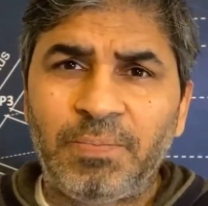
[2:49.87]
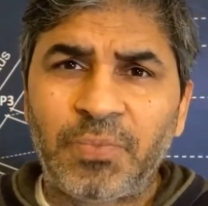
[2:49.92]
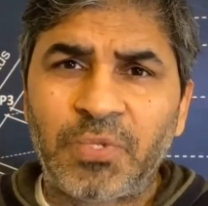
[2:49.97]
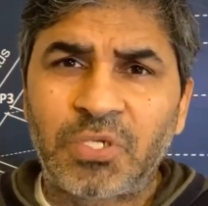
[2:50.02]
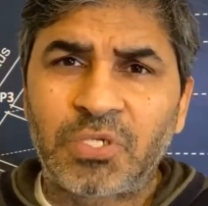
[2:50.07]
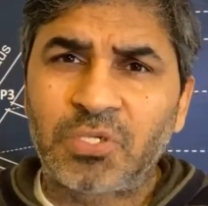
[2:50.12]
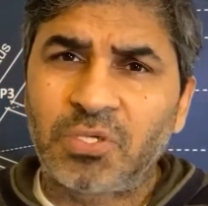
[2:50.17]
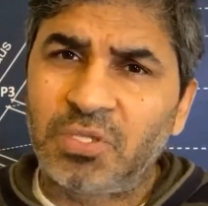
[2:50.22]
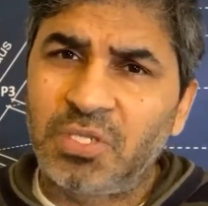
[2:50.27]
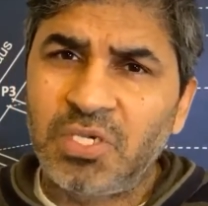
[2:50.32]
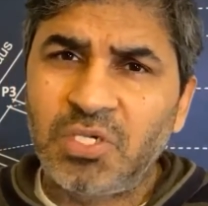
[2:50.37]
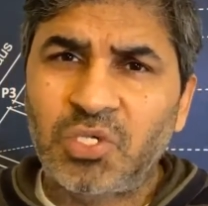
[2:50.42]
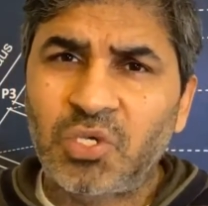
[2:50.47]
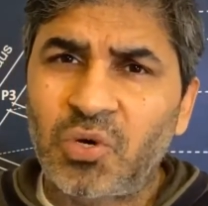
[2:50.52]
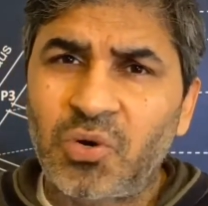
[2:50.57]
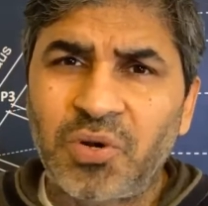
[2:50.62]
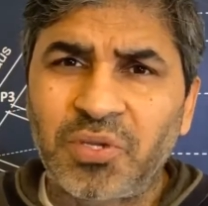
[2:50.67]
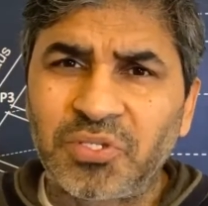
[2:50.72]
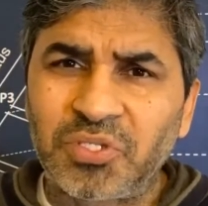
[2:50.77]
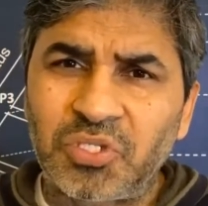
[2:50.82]
So these
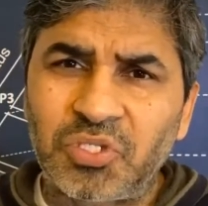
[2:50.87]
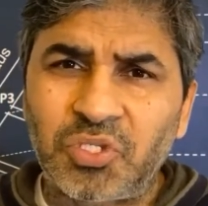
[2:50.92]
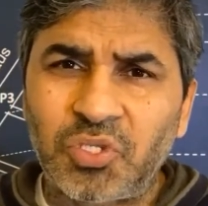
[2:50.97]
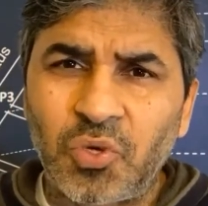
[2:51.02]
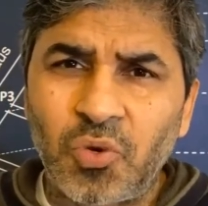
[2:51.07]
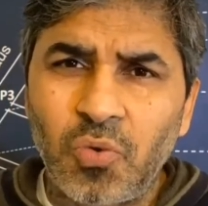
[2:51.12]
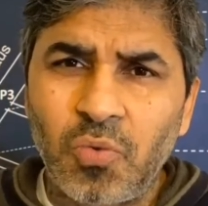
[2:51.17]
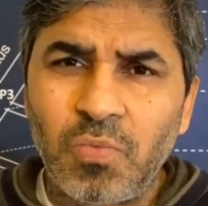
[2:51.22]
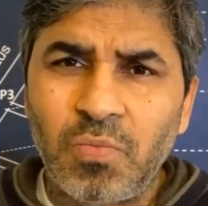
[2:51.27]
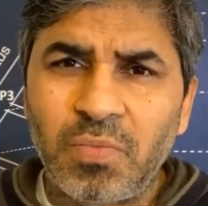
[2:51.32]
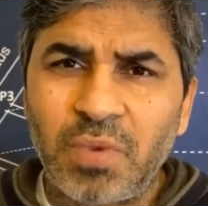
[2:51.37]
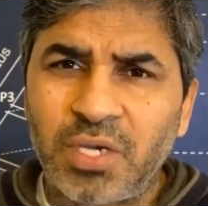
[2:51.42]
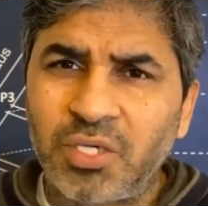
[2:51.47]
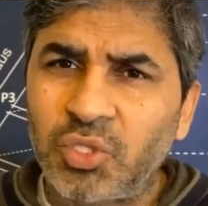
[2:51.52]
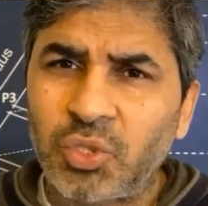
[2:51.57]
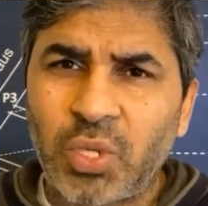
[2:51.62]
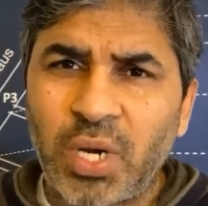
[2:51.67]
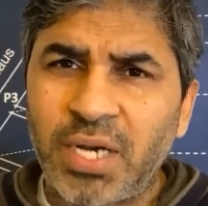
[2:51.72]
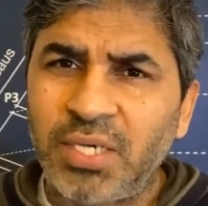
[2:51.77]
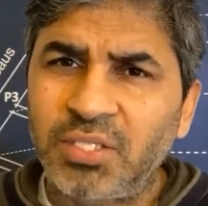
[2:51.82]
are on Zoom. I
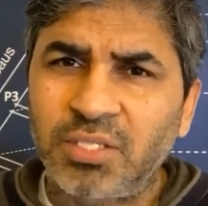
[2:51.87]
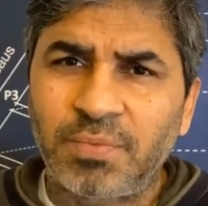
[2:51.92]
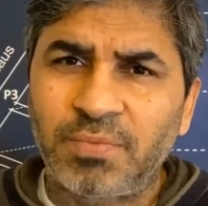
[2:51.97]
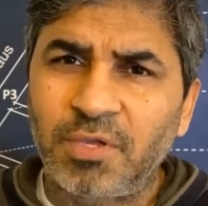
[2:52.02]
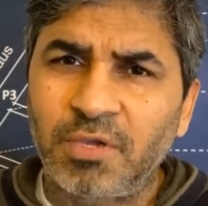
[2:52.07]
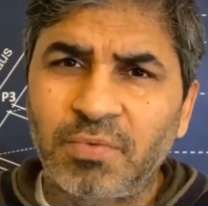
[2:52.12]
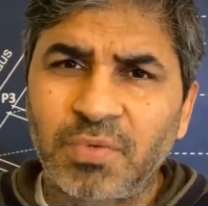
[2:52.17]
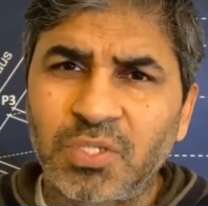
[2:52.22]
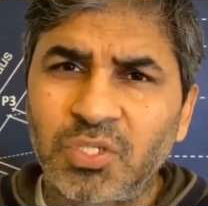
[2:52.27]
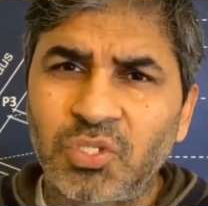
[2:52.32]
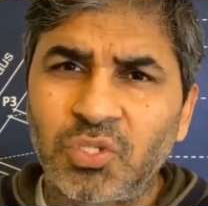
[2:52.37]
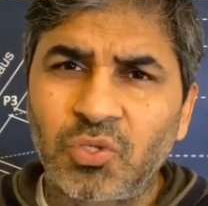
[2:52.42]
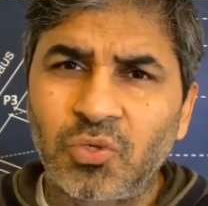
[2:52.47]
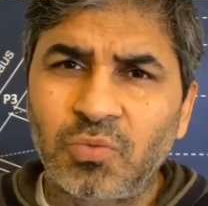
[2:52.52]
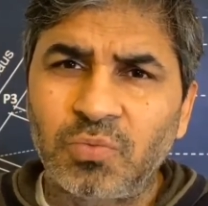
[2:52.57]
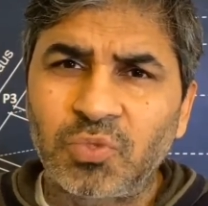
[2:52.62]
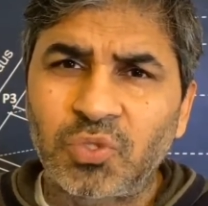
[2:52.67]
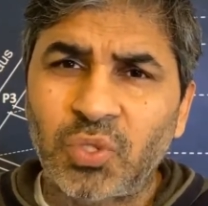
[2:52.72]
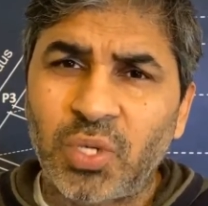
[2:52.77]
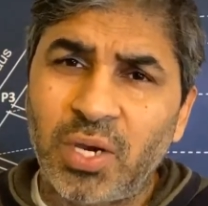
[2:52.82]
tried something with
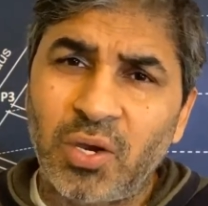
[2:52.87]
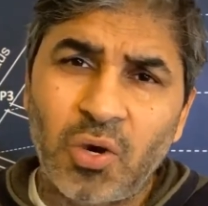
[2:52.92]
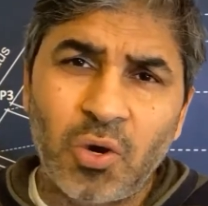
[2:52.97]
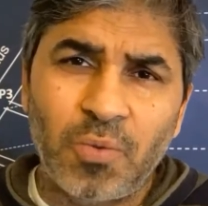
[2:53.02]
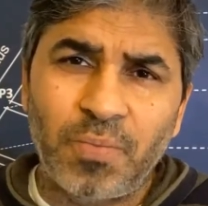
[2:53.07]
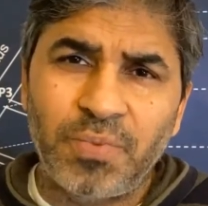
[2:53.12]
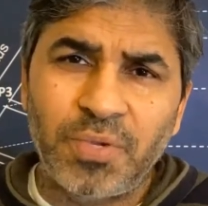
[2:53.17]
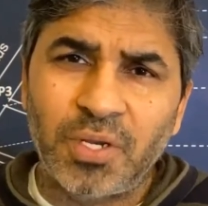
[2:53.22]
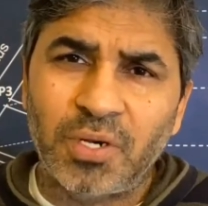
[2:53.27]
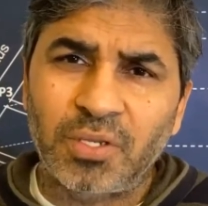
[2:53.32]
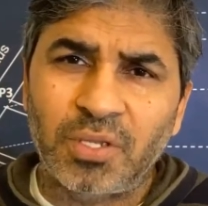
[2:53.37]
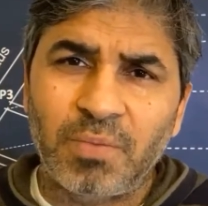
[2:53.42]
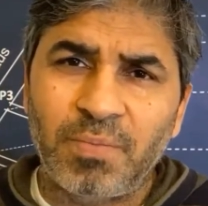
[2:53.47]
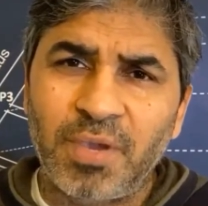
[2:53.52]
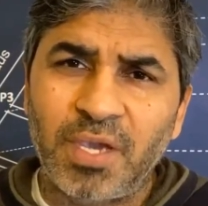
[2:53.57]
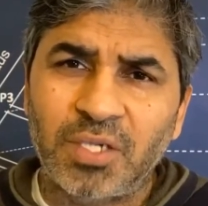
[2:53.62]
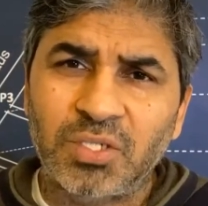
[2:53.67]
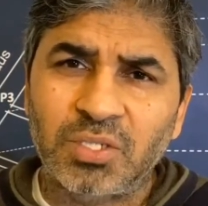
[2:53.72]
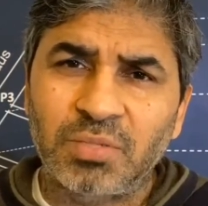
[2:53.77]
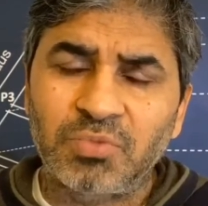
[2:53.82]
Zoom, so I hope, they
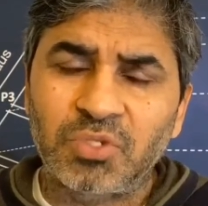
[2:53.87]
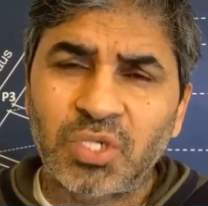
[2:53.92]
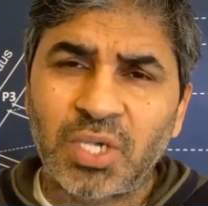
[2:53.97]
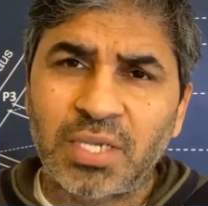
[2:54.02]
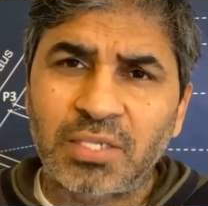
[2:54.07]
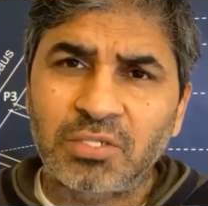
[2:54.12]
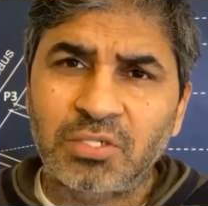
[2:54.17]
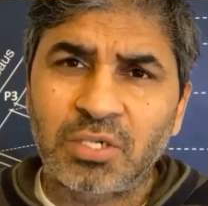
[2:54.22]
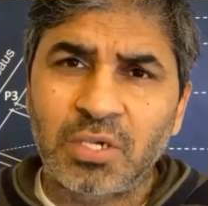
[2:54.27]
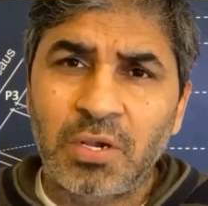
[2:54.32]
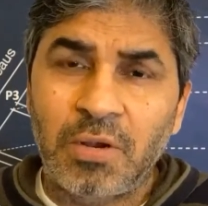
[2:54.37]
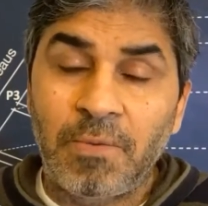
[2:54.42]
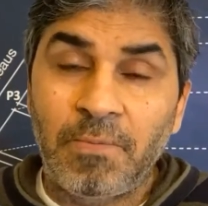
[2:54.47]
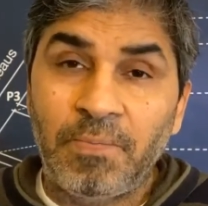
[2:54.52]
make some sense.